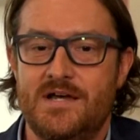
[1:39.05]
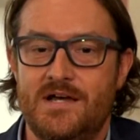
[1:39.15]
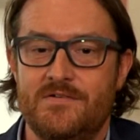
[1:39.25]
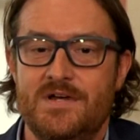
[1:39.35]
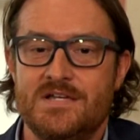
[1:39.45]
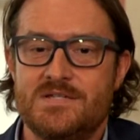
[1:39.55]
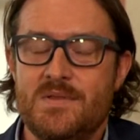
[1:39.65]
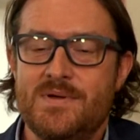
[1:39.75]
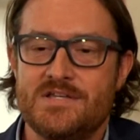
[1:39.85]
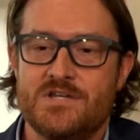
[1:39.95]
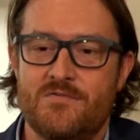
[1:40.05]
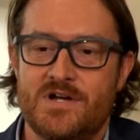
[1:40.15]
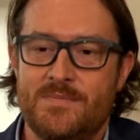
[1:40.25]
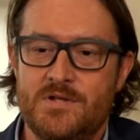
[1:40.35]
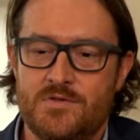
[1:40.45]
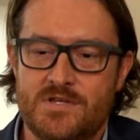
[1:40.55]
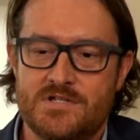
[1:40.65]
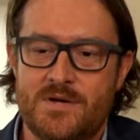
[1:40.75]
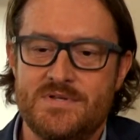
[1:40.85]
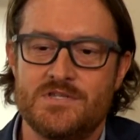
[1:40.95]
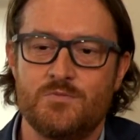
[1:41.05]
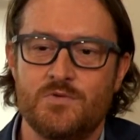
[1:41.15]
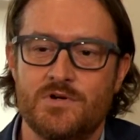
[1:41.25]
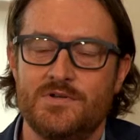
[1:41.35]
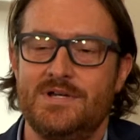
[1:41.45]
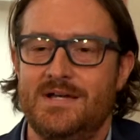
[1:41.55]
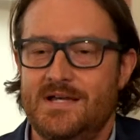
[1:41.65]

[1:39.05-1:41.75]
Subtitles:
some of the biggest software companies in the world,